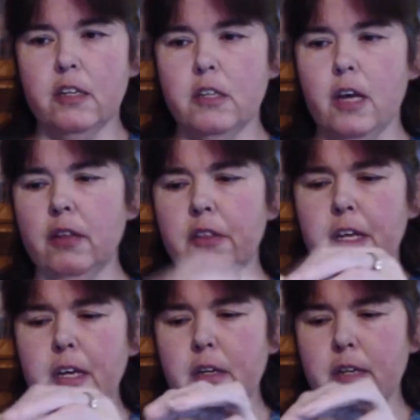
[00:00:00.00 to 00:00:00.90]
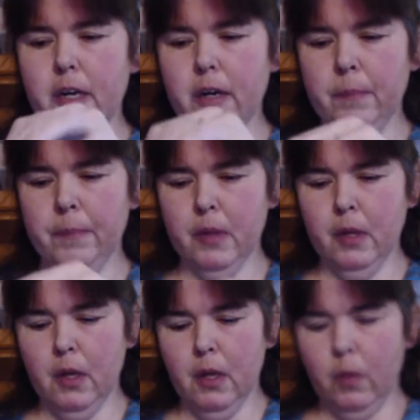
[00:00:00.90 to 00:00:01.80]
and I think
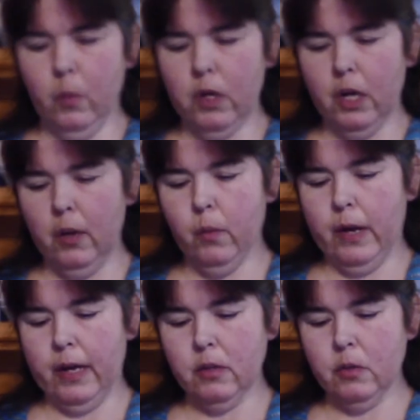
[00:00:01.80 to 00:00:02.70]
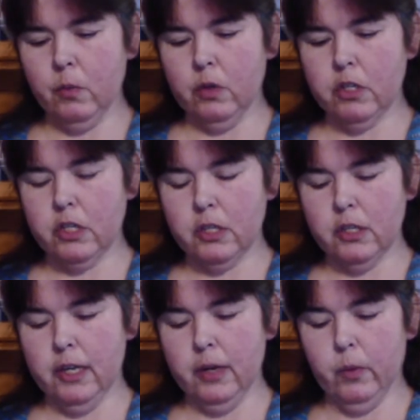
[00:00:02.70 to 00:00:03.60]
what I read
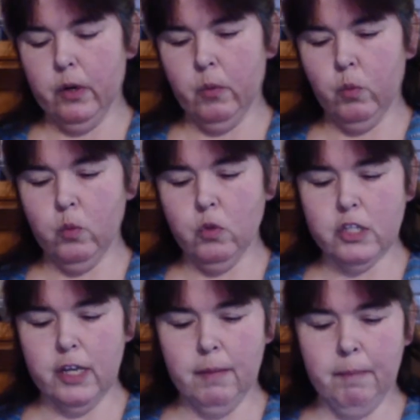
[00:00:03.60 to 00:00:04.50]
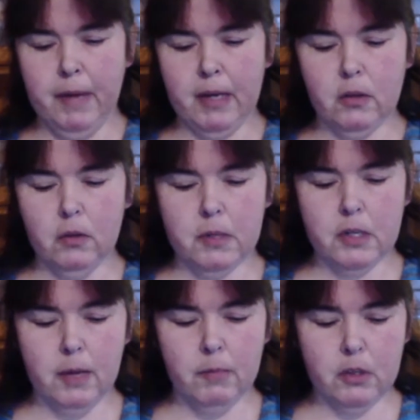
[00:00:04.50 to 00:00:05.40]
was they were wood and metal,
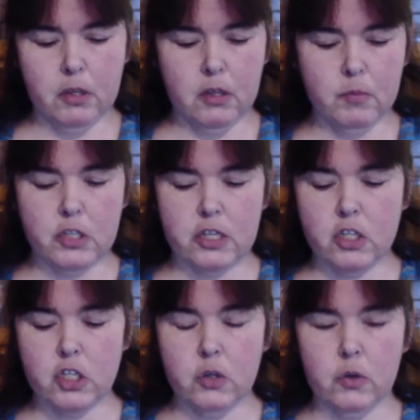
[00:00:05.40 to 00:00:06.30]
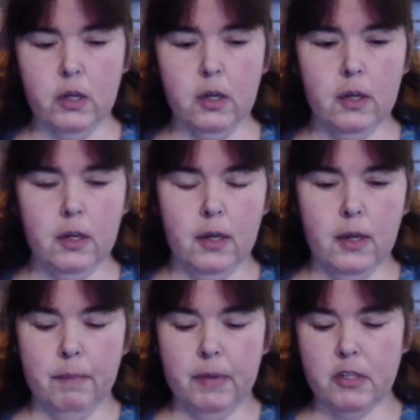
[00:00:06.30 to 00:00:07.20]
but I'm not 100% sure.
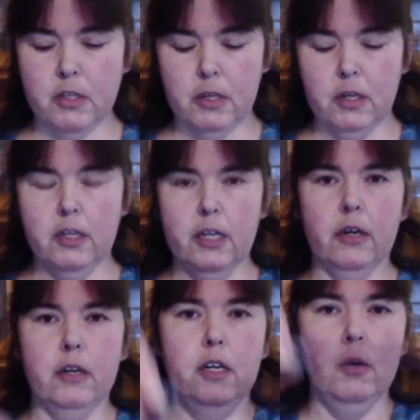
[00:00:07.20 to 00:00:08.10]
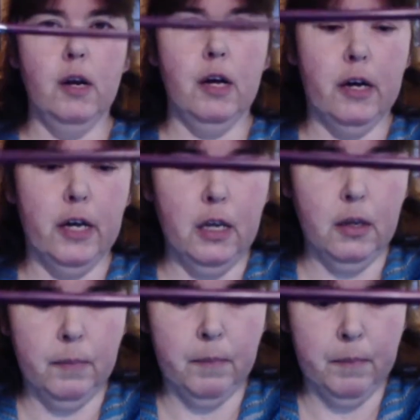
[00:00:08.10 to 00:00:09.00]
But they're a new
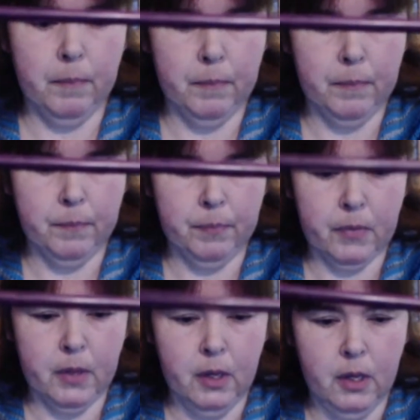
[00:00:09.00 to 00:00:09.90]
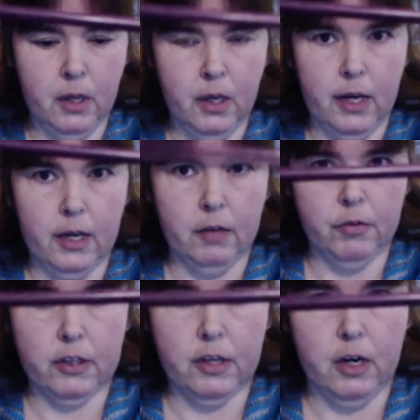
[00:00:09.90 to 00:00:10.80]
line, and
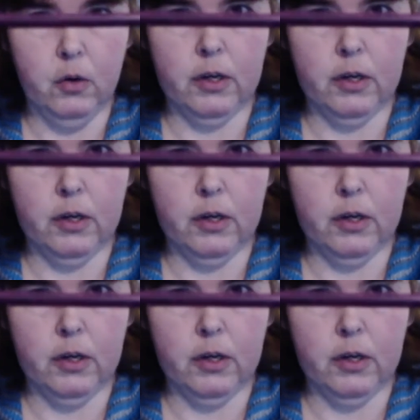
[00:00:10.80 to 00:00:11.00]
I think they